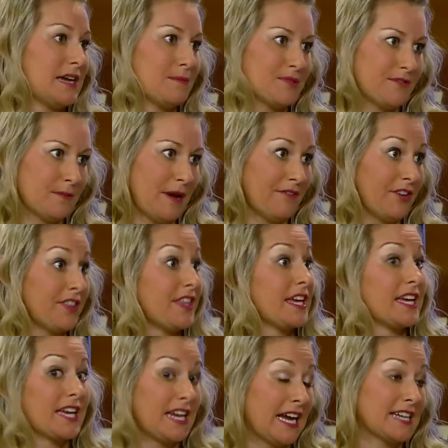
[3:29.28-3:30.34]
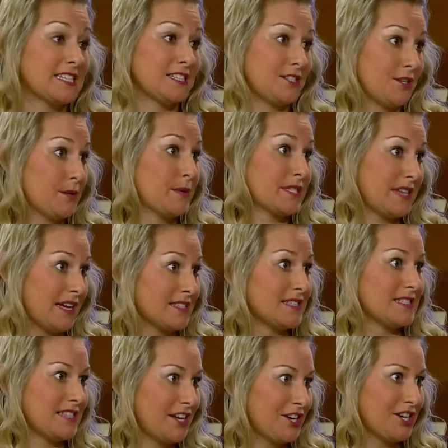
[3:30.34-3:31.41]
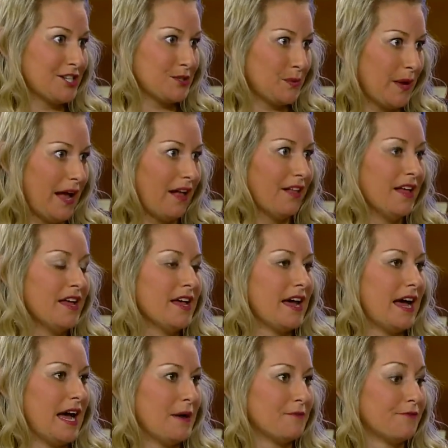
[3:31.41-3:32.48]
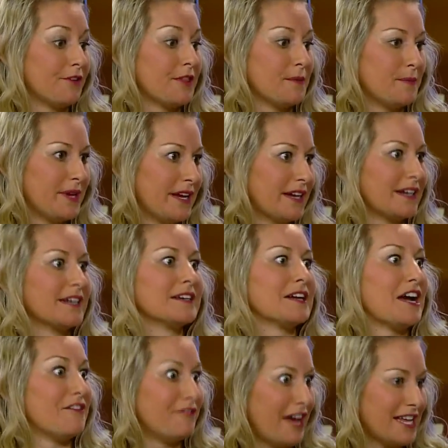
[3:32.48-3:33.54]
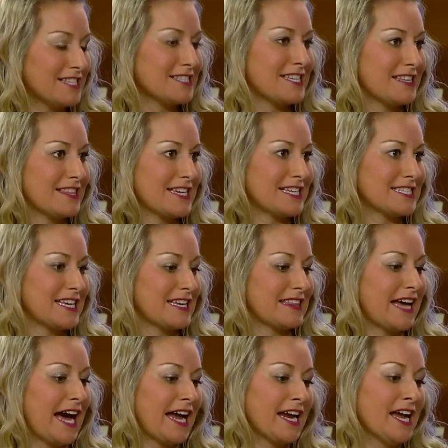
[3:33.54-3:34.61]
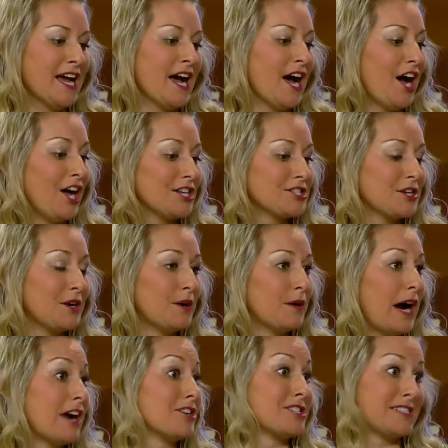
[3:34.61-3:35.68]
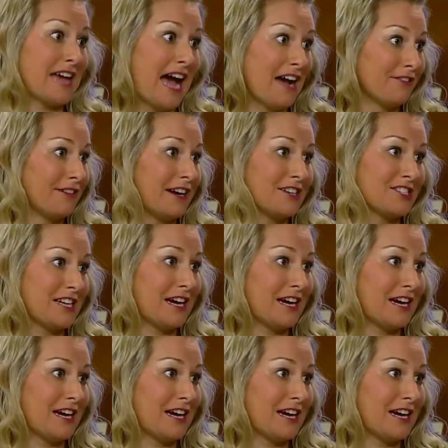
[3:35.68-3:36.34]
steps from everything, connected to the Wisconsin Center as well for the big events and things like that. Also, our staff